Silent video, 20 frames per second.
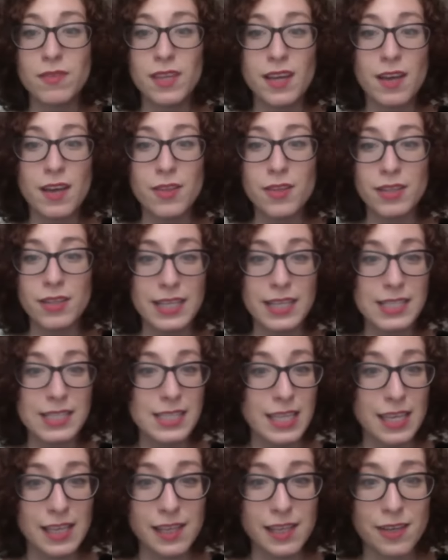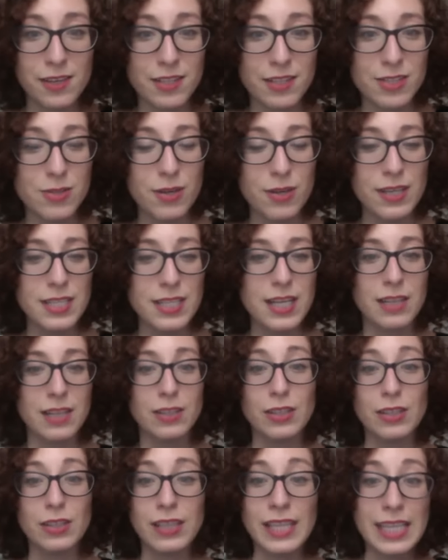other like Singularity
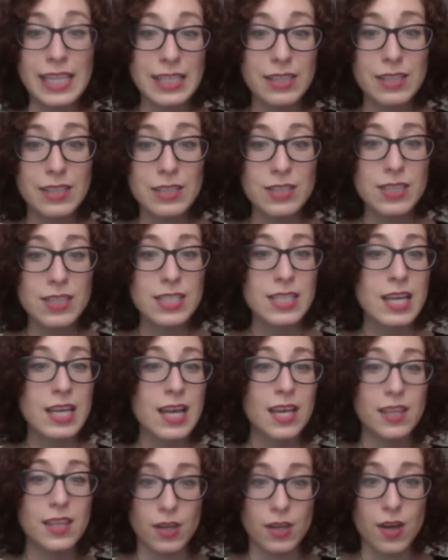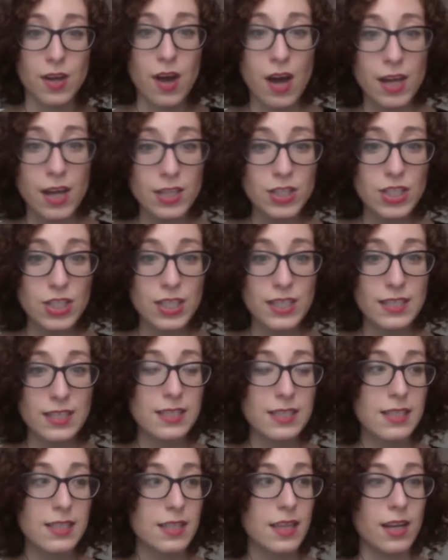Storyteller leaders. They're
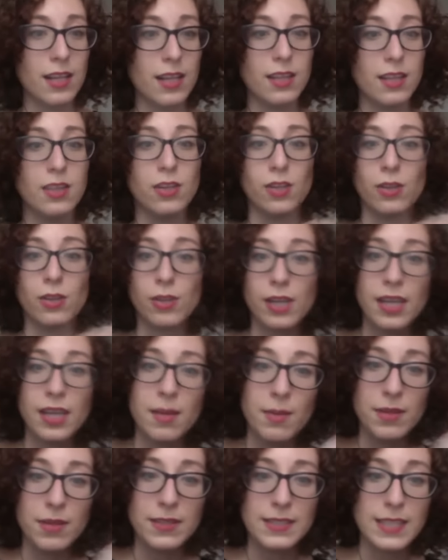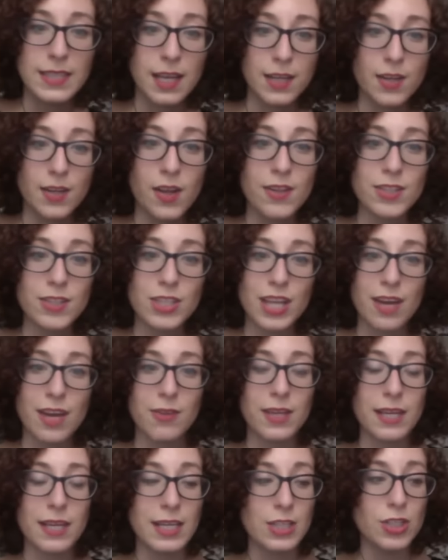conscious. They're learning about the technology, how
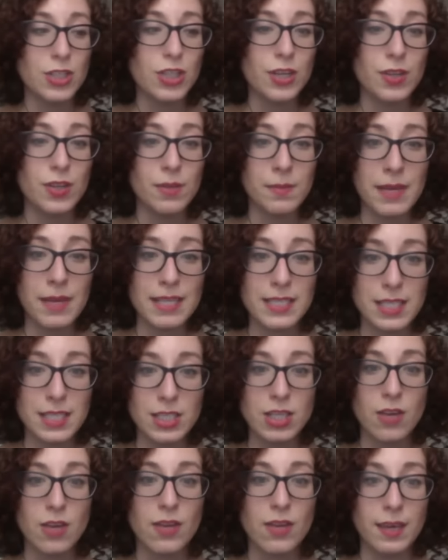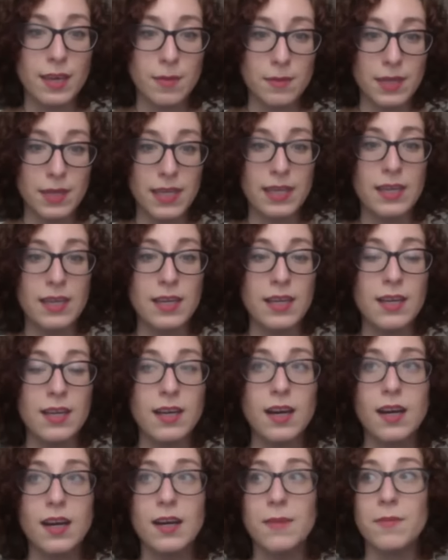they can share their message, how they can be
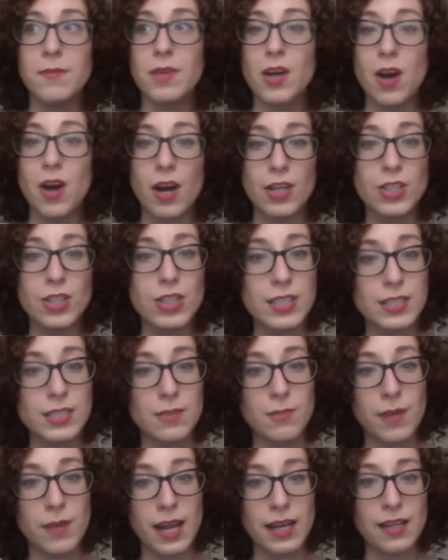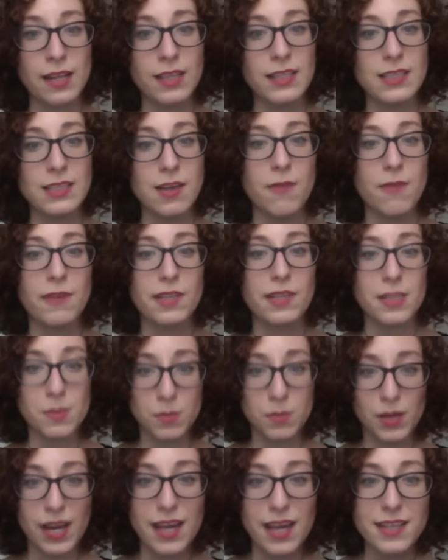conscious and radically
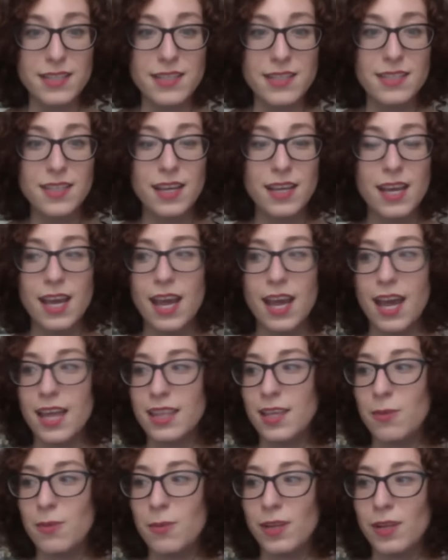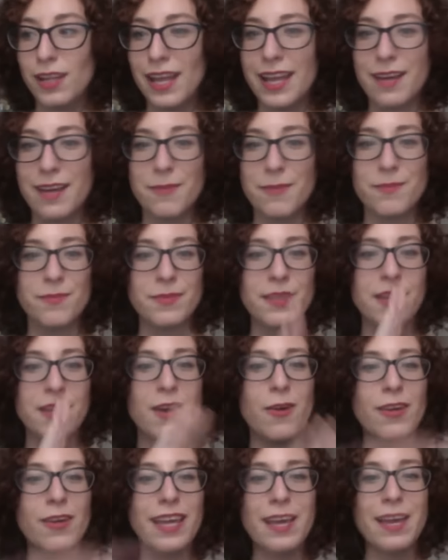self-expressed. And then we're like,
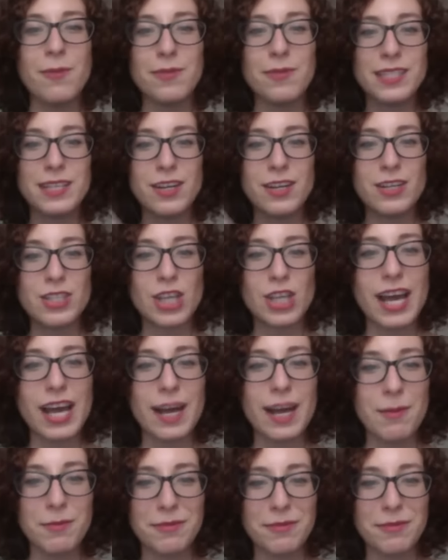okay, we did our job.